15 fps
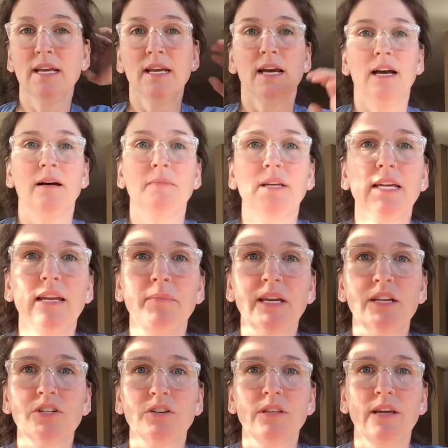But again, making
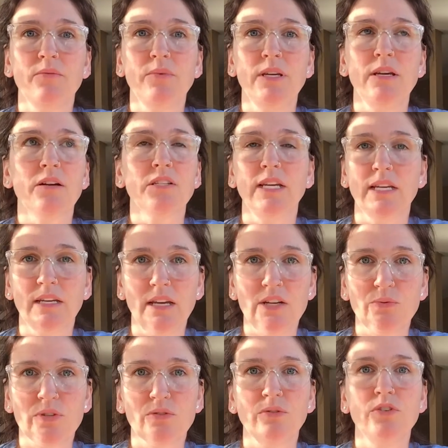sure that we are staying engaged
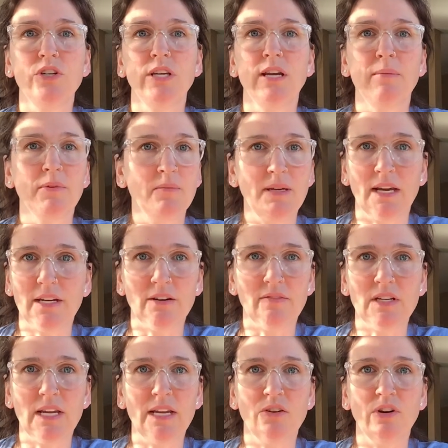with Schoology. I'm going to be on here every
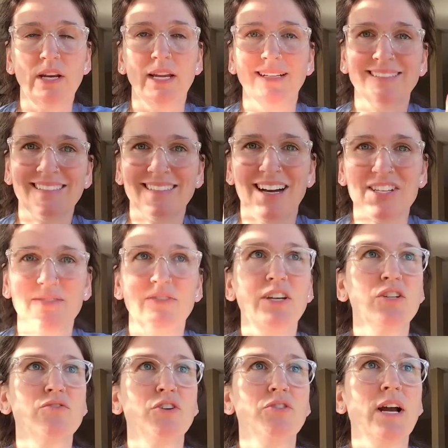day creating awesome videos
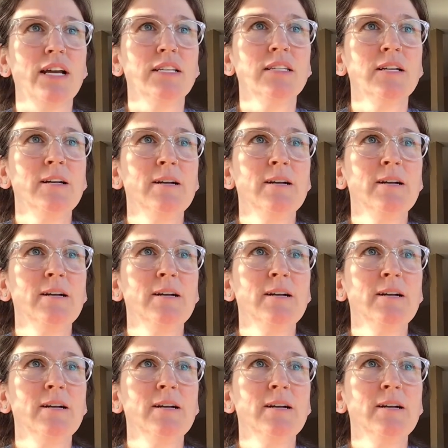for you guys.